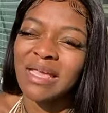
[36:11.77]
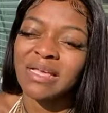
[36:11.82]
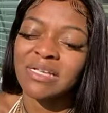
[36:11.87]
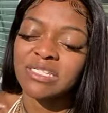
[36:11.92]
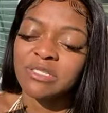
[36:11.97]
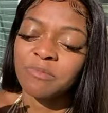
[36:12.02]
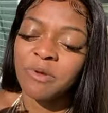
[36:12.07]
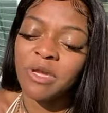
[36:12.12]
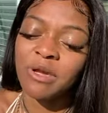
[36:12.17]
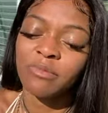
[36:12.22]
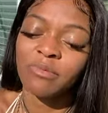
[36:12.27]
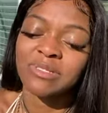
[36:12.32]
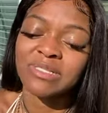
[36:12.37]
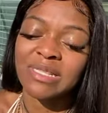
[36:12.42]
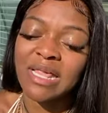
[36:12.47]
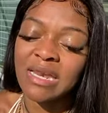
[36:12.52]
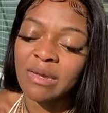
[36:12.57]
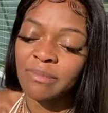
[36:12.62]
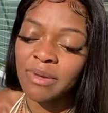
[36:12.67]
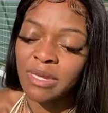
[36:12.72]
because Spirit was
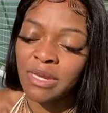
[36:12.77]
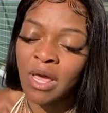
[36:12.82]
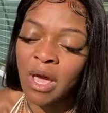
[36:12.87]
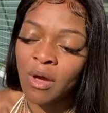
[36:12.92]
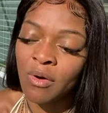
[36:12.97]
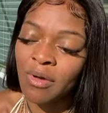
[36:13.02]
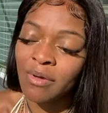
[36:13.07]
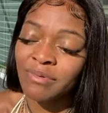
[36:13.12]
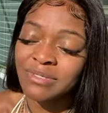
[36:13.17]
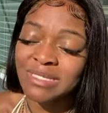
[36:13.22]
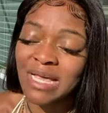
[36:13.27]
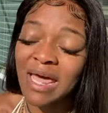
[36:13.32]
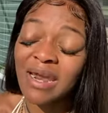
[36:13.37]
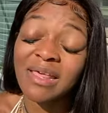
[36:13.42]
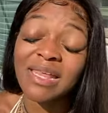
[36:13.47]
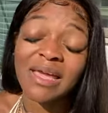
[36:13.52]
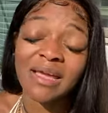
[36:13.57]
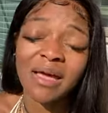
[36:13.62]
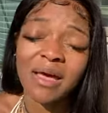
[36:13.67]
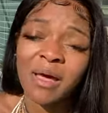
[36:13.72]
letting me know. It was kind of
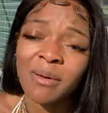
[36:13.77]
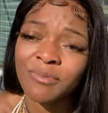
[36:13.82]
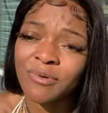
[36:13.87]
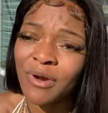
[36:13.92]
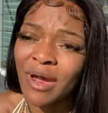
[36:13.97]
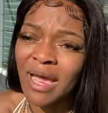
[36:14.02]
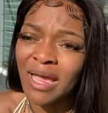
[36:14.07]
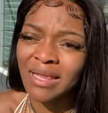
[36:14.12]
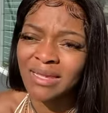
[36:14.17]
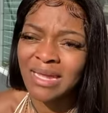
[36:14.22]
like an upgrade.